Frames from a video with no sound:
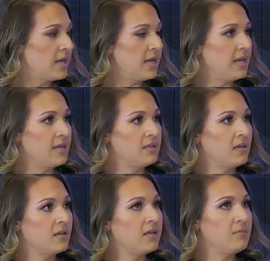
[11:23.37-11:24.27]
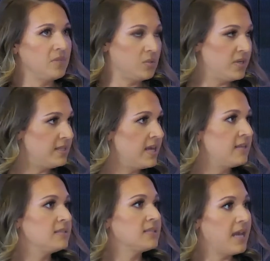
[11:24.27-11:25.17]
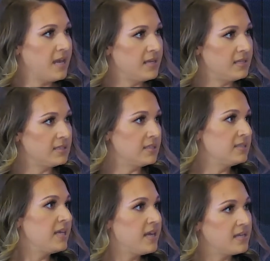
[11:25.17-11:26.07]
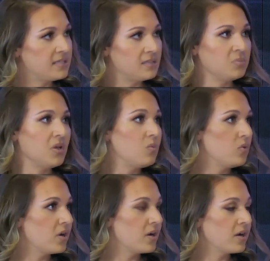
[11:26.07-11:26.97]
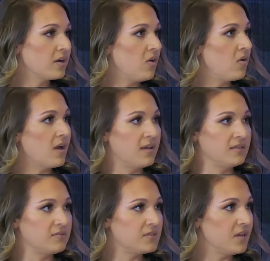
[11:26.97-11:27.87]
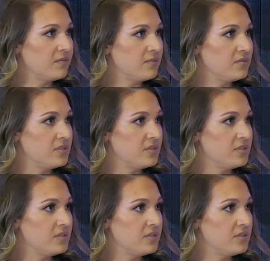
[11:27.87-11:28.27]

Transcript: and in between that, scans and tests, and blood work, all kinds of stuff. It was.